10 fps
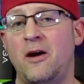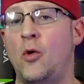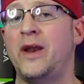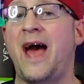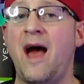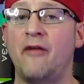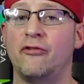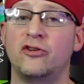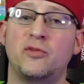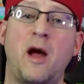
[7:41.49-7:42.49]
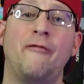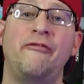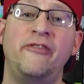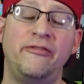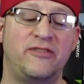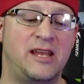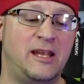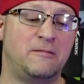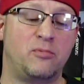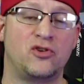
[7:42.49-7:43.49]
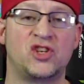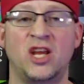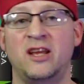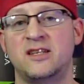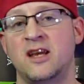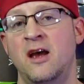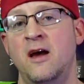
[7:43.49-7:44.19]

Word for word: on average, about 15%